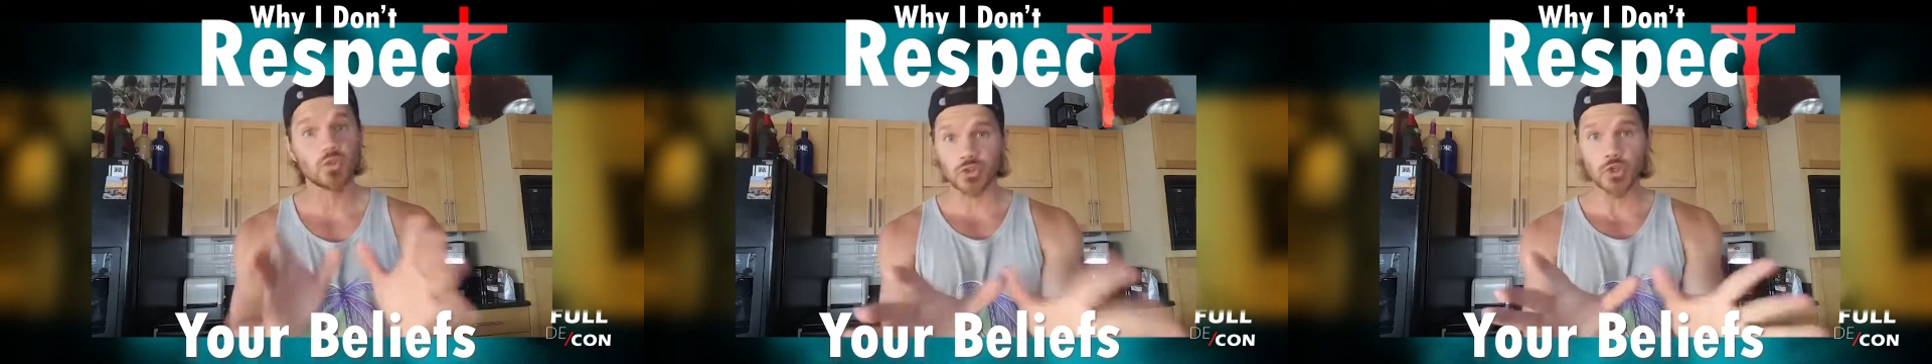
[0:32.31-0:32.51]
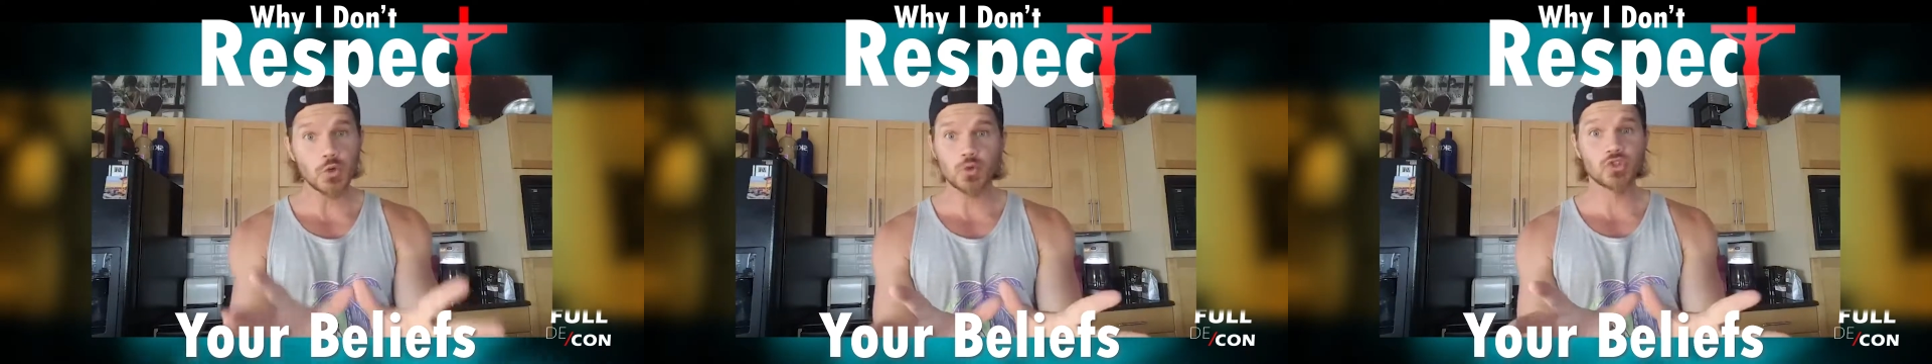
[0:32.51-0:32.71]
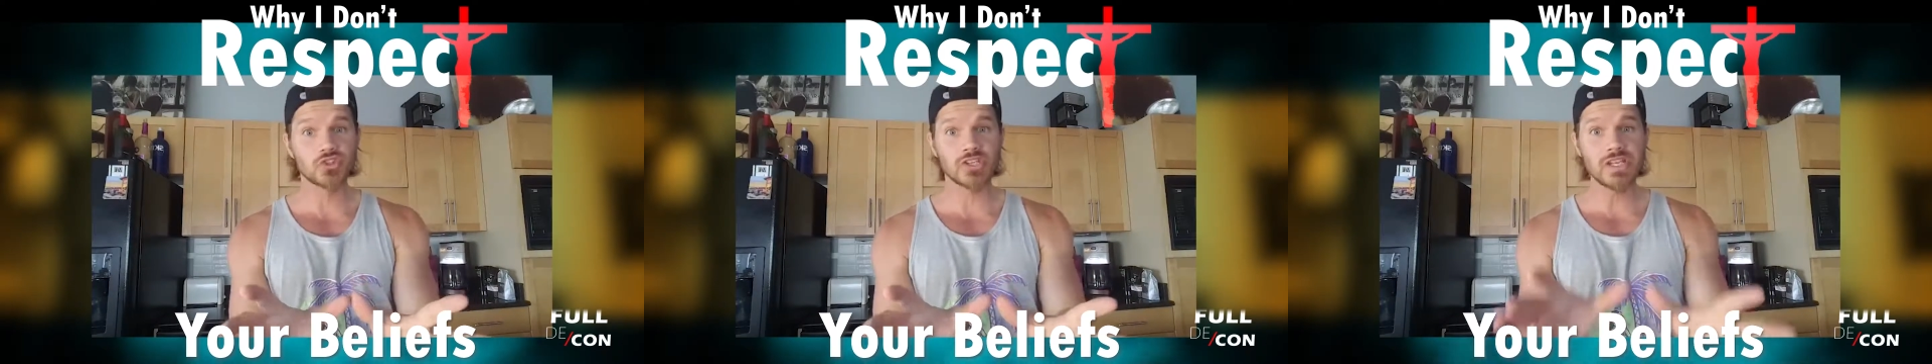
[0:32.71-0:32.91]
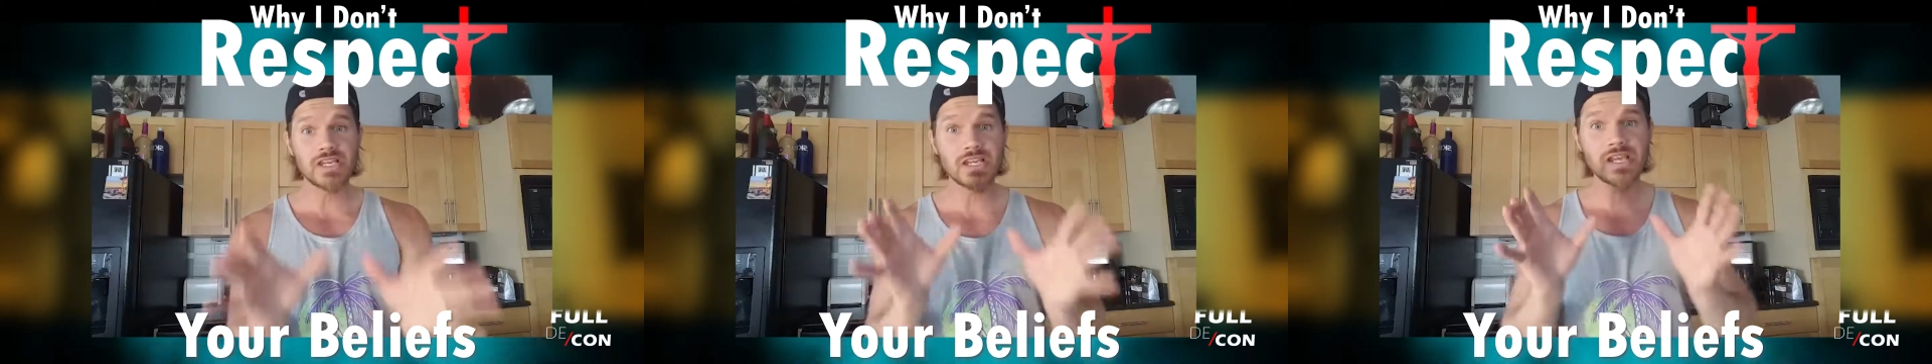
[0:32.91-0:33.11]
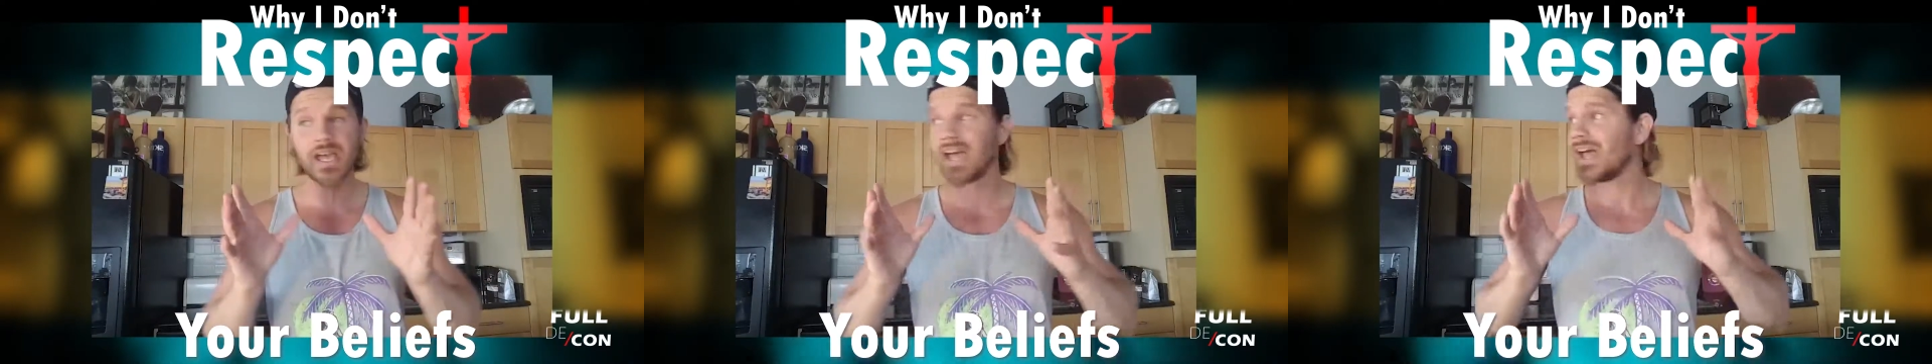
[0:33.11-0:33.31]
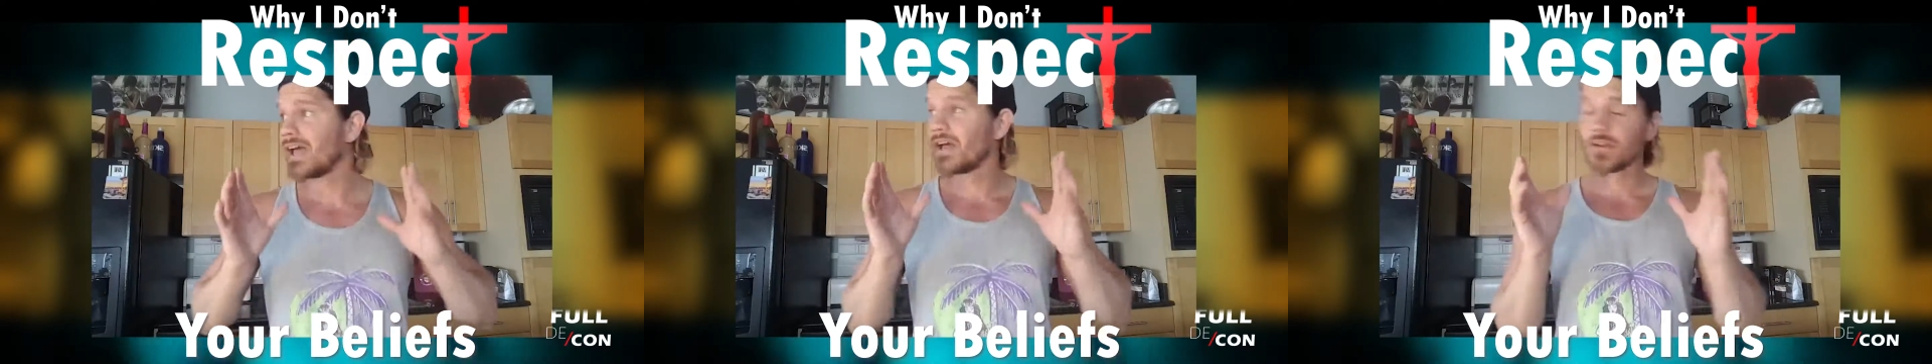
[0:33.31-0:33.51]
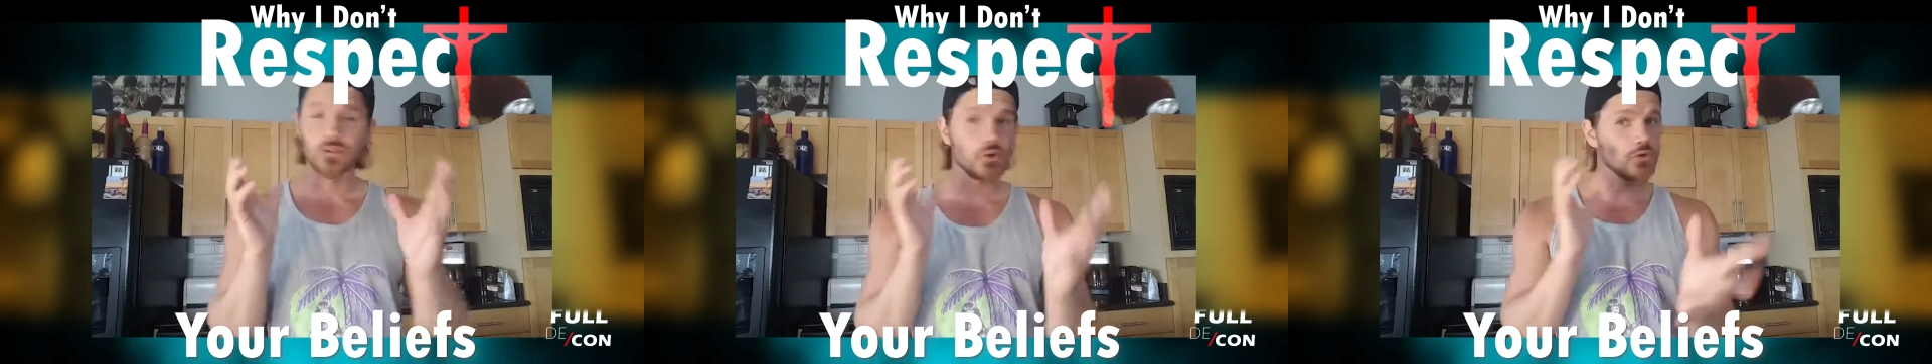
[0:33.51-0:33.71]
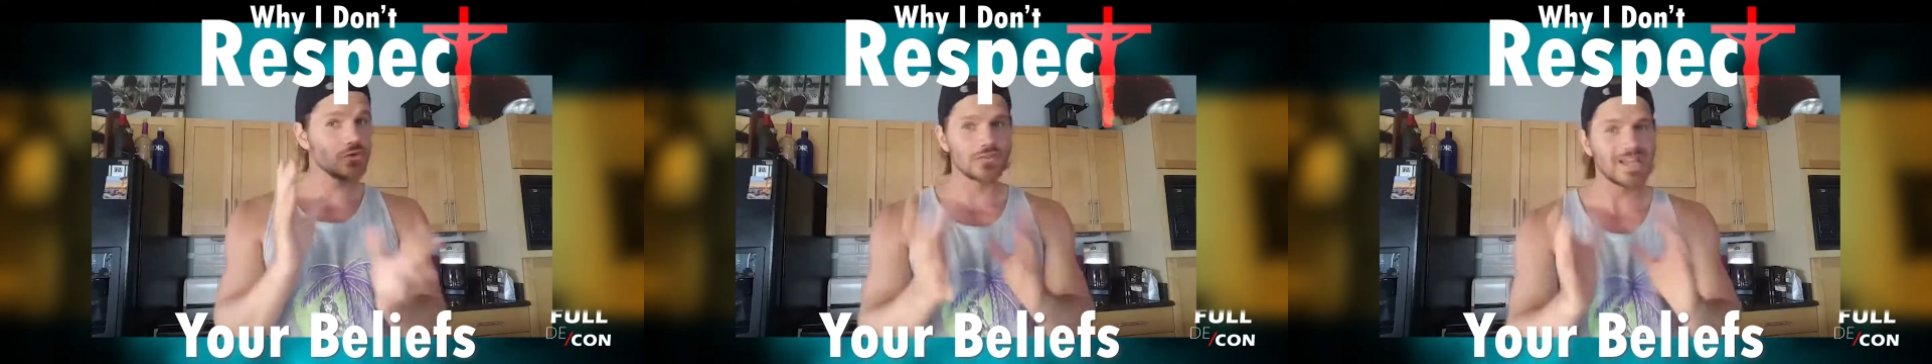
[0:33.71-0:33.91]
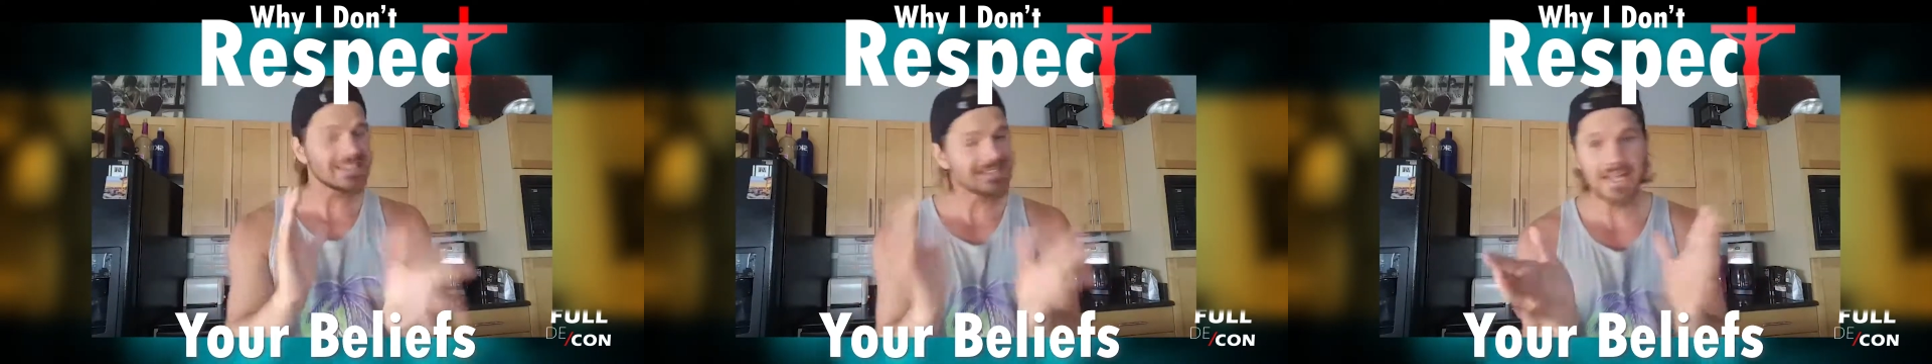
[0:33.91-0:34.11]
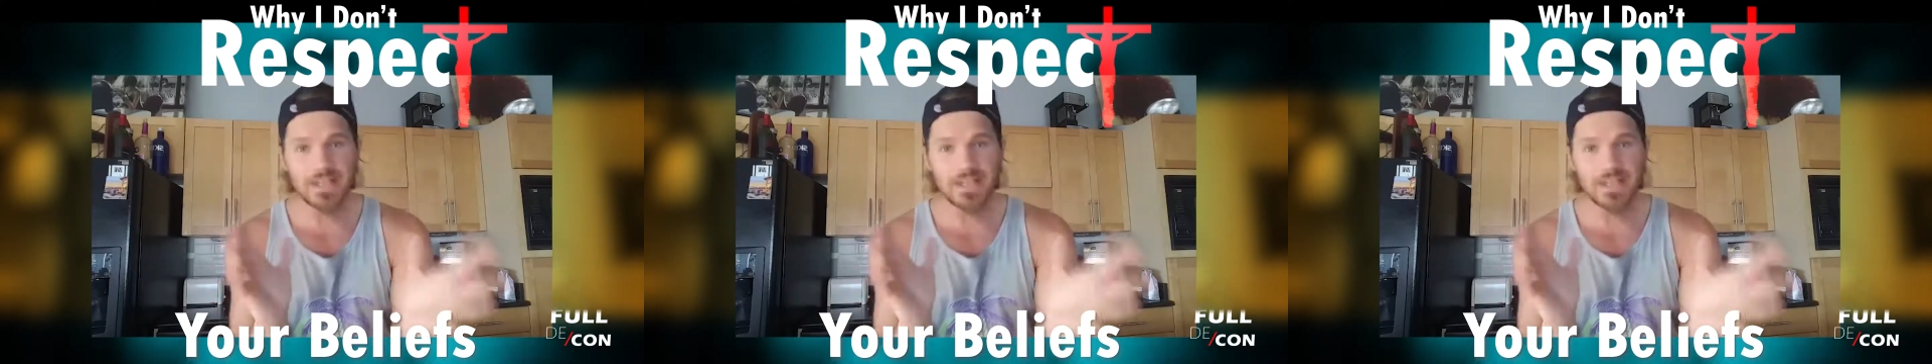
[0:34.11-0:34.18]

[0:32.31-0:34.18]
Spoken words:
Do you see? That's